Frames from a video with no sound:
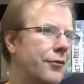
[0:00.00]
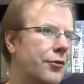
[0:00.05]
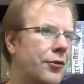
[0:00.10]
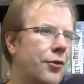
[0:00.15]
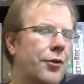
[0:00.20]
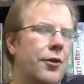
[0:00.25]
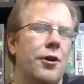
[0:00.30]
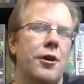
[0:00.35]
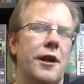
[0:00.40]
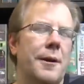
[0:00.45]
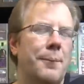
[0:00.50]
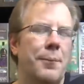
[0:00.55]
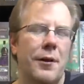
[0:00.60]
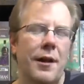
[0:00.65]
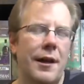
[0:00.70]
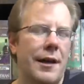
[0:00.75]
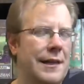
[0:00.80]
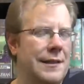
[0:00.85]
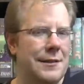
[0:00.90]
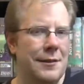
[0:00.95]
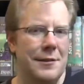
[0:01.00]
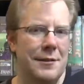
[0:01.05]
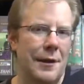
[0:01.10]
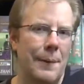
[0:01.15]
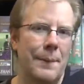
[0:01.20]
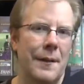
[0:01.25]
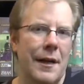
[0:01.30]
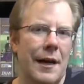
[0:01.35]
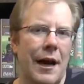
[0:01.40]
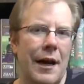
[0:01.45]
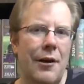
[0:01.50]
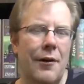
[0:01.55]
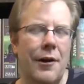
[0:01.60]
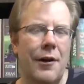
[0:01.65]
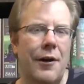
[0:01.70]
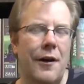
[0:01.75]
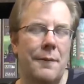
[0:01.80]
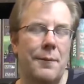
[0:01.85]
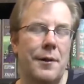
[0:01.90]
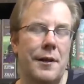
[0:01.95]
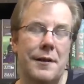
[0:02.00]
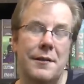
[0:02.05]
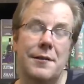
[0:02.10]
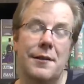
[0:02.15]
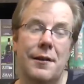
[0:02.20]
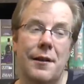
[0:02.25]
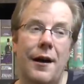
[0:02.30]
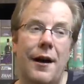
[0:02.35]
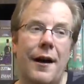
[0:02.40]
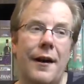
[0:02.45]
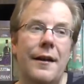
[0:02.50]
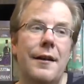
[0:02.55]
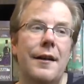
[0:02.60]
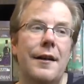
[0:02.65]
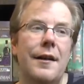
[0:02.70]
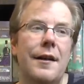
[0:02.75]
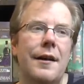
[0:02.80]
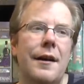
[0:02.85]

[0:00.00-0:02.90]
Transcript: 30 plays or something. I don't know, I played this a lot.